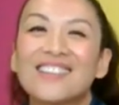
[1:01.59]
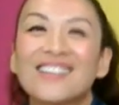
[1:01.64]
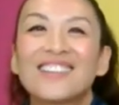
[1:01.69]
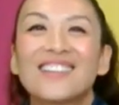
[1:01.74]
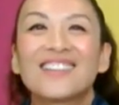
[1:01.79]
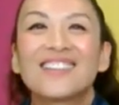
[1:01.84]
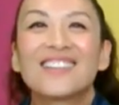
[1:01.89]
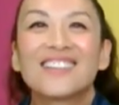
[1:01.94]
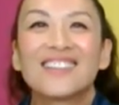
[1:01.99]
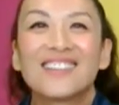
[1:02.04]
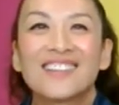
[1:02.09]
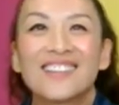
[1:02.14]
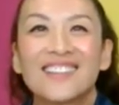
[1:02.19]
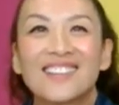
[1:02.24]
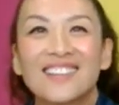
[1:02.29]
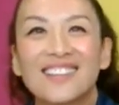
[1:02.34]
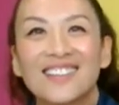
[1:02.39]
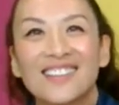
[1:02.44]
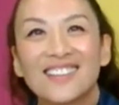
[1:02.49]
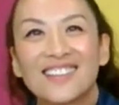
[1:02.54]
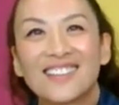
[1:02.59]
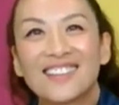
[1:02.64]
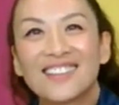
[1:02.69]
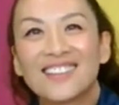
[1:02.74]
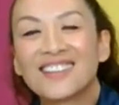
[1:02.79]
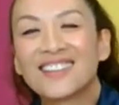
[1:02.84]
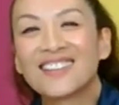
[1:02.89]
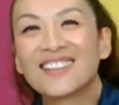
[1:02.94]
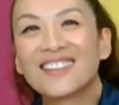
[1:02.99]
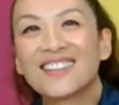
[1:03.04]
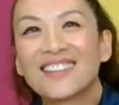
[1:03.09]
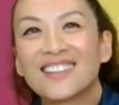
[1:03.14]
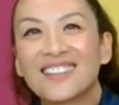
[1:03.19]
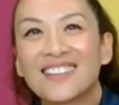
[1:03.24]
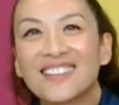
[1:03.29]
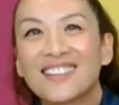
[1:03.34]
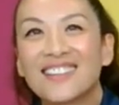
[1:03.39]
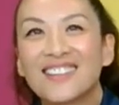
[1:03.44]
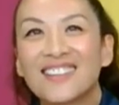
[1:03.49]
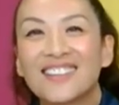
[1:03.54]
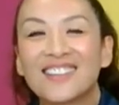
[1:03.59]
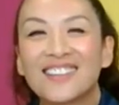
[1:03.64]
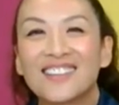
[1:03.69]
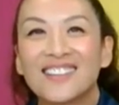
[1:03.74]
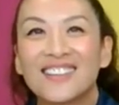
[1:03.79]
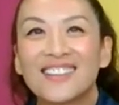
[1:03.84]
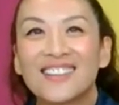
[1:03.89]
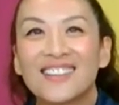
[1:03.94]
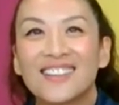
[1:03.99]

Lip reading: The person shown says nothing.